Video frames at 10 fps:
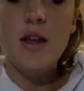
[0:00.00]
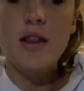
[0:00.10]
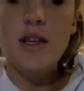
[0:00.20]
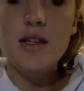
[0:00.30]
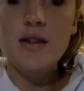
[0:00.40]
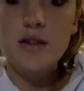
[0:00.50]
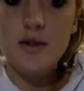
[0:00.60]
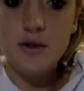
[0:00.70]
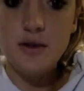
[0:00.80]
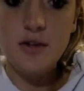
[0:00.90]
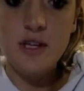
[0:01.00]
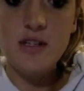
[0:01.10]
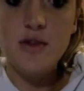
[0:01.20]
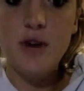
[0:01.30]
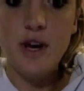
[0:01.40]

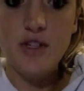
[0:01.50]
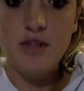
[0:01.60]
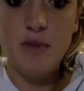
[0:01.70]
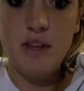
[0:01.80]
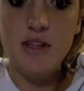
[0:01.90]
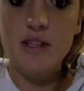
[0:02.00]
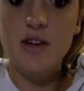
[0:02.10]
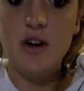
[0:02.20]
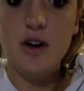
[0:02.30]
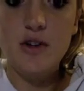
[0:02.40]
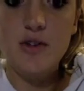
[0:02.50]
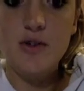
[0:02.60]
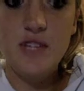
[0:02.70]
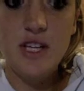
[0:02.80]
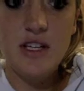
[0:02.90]
These correction methods are also
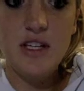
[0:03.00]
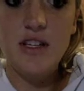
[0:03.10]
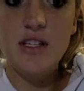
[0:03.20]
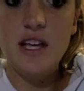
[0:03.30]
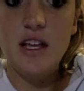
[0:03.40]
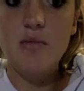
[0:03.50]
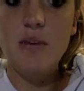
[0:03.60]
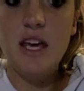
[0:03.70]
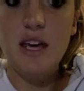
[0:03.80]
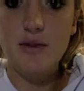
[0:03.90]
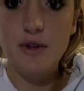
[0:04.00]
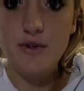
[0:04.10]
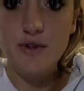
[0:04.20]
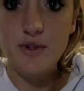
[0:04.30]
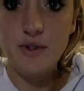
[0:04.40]
seen in the daily behavior
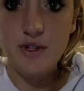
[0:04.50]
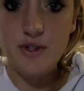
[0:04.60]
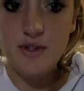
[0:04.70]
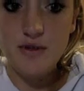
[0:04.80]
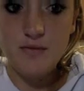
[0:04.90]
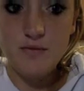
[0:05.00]
of students.